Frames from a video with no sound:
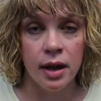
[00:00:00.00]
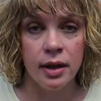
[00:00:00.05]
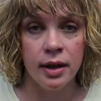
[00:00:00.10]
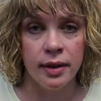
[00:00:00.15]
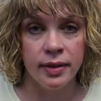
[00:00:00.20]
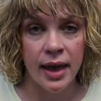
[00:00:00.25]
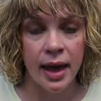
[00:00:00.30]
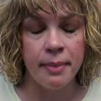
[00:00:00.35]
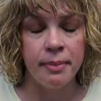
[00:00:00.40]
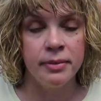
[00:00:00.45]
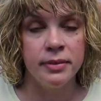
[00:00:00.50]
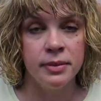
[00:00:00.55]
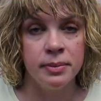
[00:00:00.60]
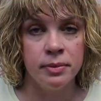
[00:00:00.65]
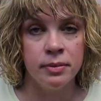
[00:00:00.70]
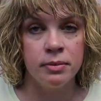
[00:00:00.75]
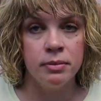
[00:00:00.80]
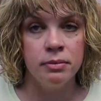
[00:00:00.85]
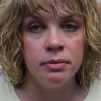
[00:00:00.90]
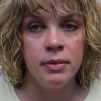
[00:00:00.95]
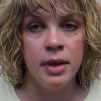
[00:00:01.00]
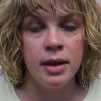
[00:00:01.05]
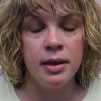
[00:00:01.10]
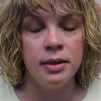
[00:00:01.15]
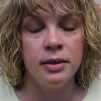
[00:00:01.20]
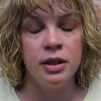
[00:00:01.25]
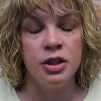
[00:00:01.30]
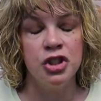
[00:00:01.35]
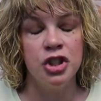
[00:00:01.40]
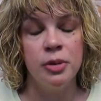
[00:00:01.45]
it, that
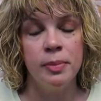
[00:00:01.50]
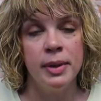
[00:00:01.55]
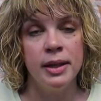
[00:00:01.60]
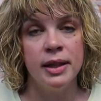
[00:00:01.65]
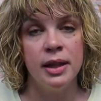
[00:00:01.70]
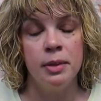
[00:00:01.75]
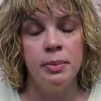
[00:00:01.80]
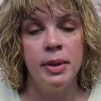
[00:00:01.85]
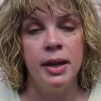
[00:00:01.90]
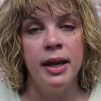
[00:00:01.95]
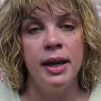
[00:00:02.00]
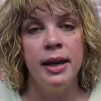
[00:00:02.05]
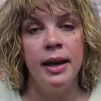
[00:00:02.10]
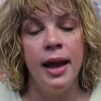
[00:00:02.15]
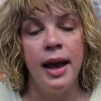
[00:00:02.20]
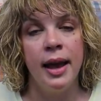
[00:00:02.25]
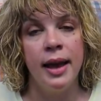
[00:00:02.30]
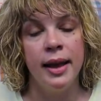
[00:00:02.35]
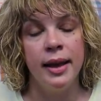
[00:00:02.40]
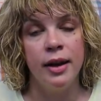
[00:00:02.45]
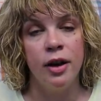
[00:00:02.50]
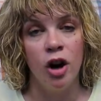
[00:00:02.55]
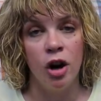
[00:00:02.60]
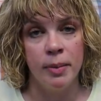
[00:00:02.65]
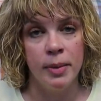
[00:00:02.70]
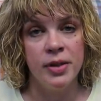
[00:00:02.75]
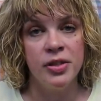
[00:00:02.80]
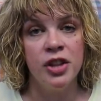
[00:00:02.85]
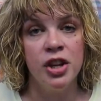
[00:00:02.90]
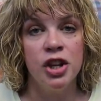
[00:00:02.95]
may legitimately be a
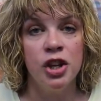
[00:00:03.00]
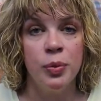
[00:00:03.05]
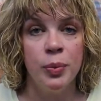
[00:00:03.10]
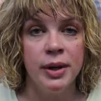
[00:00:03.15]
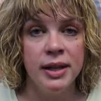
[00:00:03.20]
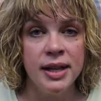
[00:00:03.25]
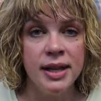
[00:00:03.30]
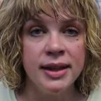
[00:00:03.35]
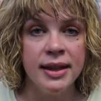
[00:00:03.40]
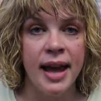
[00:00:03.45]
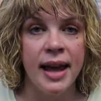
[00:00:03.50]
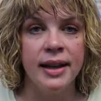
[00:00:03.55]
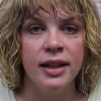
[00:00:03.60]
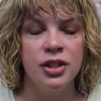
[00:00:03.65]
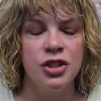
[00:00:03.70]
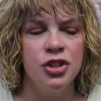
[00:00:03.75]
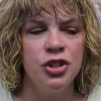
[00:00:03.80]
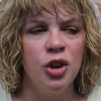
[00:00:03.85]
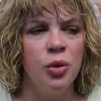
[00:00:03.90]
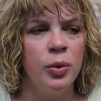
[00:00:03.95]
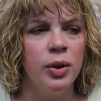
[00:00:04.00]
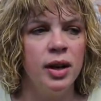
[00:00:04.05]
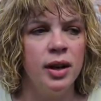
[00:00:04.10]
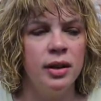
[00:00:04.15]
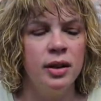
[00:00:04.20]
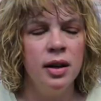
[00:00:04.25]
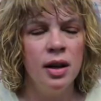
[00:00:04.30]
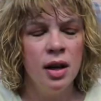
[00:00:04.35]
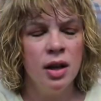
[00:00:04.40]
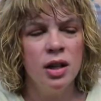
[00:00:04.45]
garment that you would need that because you don't want
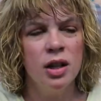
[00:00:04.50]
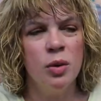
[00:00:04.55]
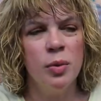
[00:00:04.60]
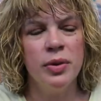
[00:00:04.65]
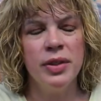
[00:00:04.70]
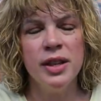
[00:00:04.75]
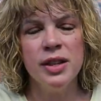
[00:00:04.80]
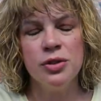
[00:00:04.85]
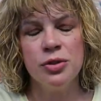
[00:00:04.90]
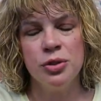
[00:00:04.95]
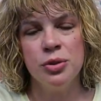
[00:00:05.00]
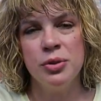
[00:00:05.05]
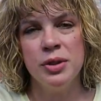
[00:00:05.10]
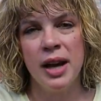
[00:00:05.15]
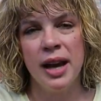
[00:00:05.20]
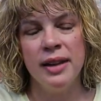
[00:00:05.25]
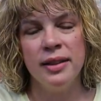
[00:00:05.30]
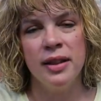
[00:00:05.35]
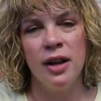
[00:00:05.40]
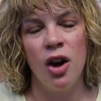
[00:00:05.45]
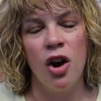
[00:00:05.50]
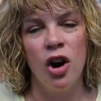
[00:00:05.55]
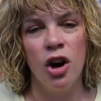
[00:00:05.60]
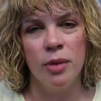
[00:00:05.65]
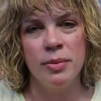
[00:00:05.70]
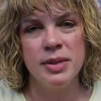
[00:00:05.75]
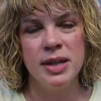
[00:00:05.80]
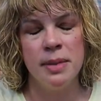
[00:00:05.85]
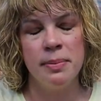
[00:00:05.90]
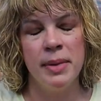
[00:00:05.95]
to, you know, when things are too tight in the
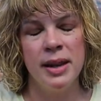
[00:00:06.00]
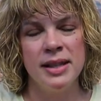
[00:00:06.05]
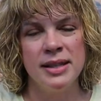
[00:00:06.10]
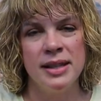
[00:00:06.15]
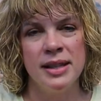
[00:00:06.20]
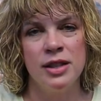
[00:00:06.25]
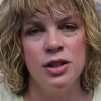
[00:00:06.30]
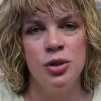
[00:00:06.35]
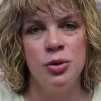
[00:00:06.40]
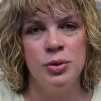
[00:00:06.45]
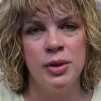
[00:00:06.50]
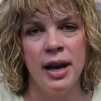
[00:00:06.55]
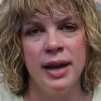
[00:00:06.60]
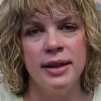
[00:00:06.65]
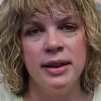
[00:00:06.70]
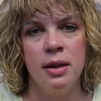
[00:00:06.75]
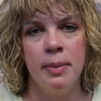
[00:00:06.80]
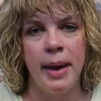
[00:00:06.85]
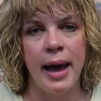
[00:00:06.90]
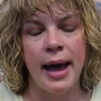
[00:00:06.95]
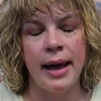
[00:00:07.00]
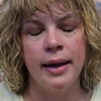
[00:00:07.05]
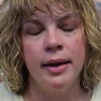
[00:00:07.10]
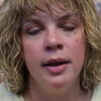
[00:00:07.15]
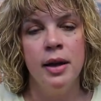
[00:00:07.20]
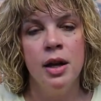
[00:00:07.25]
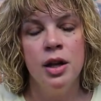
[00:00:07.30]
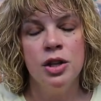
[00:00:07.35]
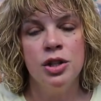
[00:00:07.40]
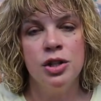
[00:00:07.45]
arms, it makes things too tight in the
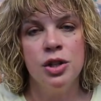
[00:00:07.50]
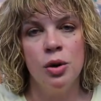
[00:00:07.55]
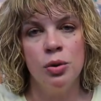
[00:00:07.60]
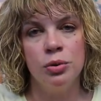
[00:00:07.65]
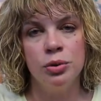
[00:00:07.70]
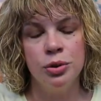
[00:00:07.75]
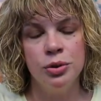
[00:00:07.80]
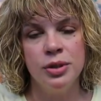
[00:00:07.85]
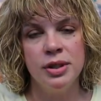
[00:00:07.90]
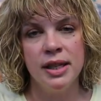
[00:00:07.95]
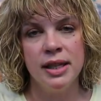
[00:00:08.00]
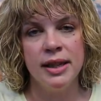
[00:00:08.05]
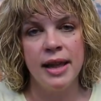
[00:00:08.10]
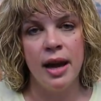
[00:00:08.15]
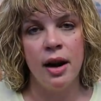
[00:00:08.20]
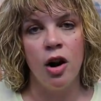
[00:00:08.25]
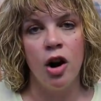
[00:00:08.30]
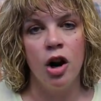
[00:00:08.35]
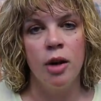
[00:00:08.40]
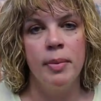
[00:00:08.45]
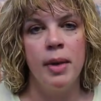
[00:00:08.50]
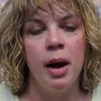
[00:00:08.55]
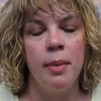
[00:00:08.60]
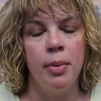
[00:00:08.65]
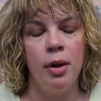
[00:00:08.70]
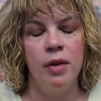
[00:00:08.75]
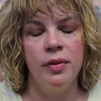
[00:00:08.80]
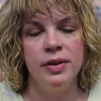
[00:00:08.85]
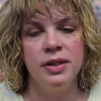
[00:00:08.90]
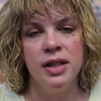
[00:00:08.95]
back. So loosening that arm
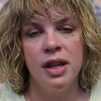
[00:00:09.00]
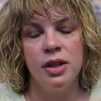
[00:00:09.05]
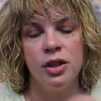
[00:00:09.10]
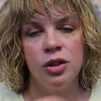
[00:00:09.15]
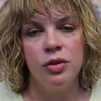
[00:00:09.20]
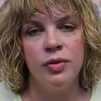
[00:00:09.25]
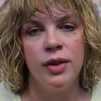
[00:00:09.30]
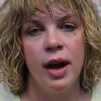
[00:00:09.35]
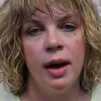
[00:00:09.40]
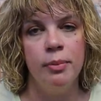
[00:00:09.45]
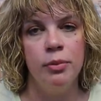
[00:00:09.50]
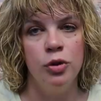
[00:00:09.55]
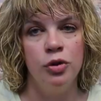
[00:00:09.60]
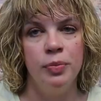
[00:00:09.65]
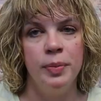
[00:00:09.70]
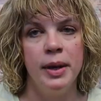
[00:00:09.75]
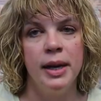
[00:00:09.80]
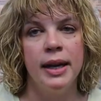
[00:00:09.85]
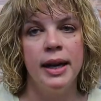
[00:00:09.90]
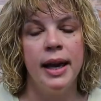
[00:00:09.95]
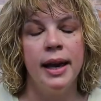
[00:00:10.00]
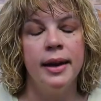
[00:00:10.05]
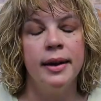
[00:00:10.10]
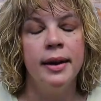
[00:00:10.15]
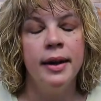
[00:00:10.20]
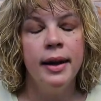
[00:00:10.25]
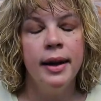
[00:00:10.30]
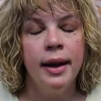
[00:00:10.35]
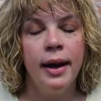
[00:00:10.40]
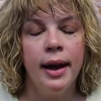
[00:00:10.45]
up, all of a sudden you've got movement
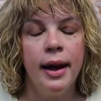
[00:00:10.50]
again.